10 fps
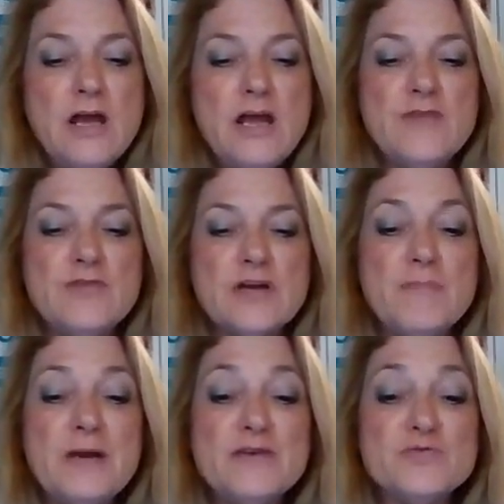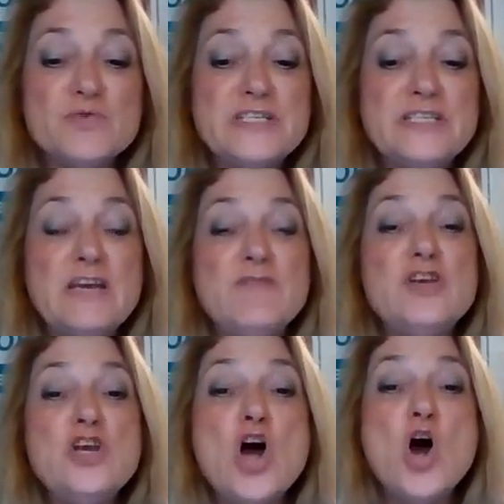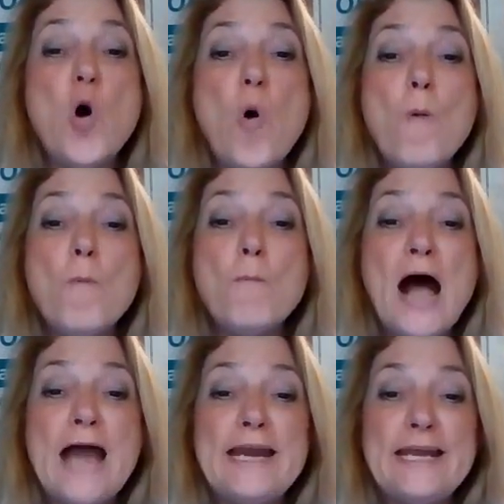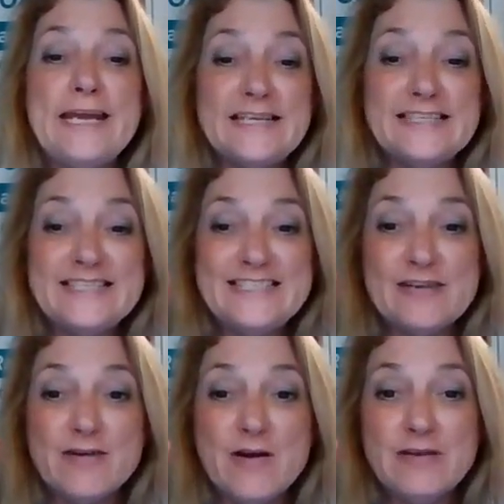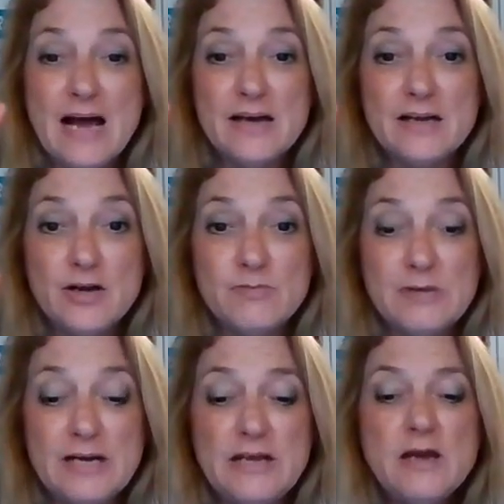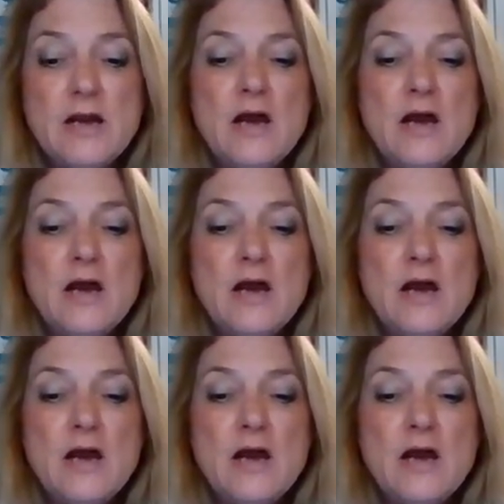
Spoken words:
If the company has received no money, zero, nada, no money